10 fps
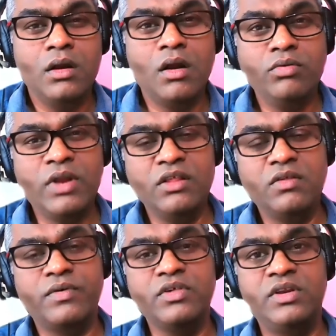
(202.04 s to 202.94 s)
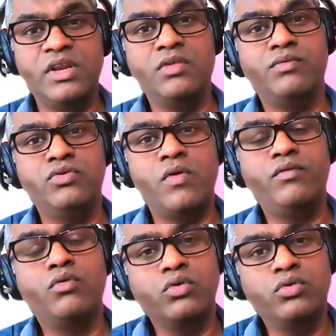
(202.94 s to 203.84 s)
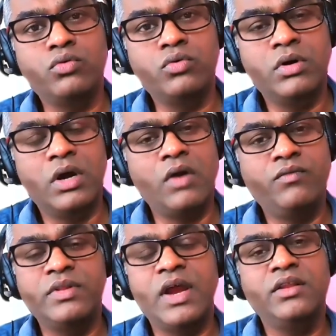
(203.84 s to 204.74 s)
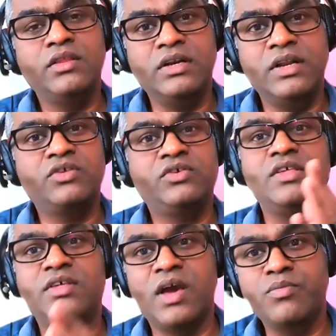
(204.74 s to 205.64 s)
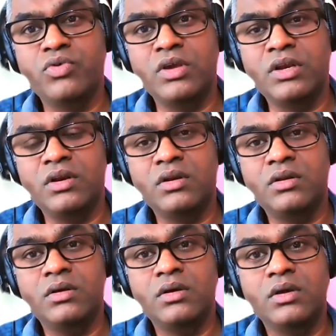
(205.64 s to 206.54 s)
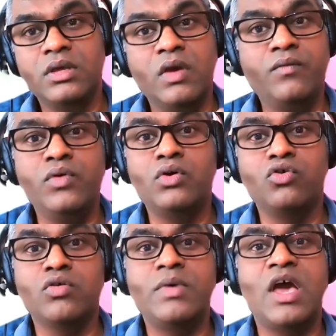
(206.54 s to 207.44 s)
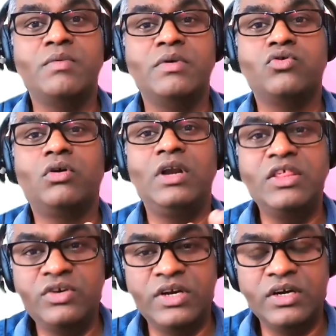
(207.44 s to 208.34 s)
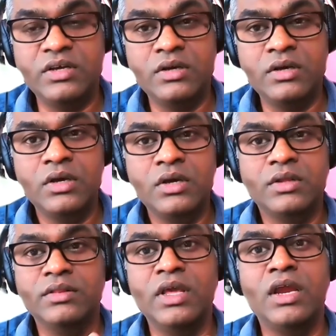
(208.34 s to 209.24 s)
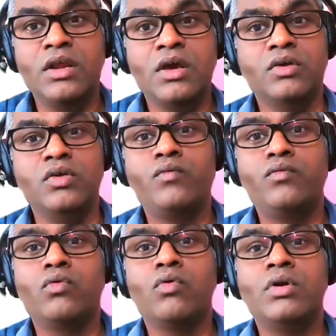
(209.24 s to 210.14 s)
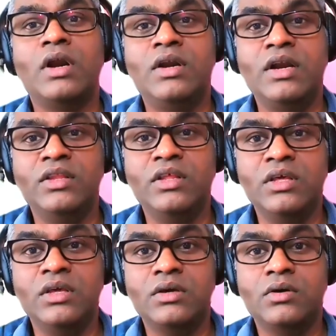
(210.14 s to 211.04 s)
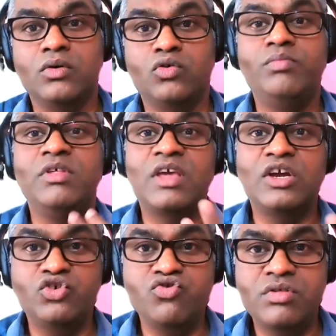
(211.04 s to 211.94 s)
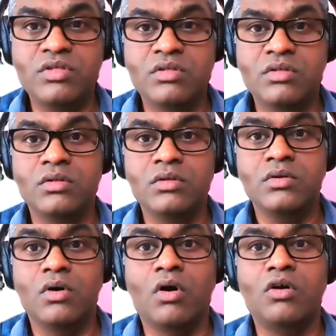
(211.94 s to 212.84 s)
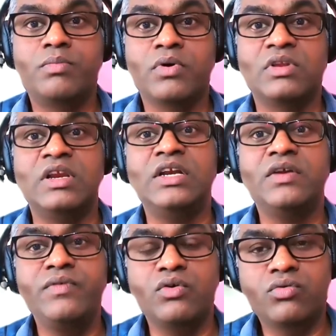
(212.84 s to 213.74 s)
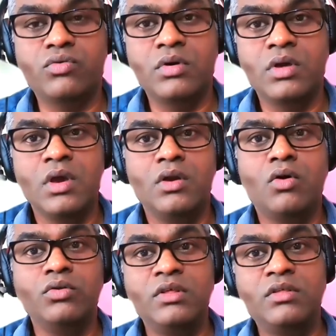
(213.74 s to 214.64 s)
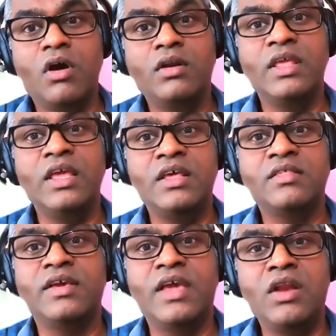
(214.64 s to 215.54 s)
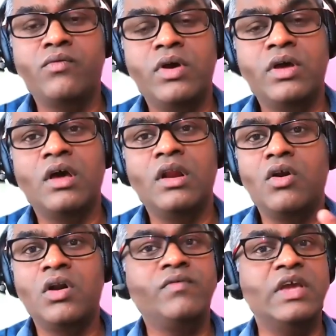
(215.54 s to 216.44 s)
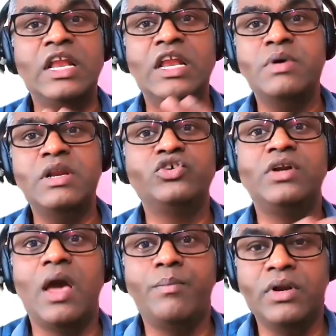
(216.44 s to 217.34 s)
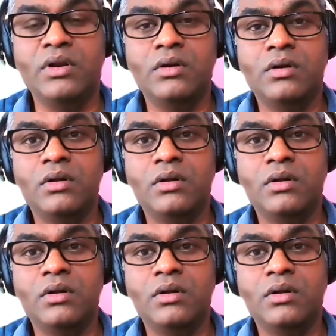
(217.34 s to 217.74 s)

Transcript: Now that is the first stage which you have to go through. After that, the next stage comes in. If your resume has been shortlisted, then you have to go and attend the group discussions or personal interviews. Now these are the areas again where a lot of elimination happen.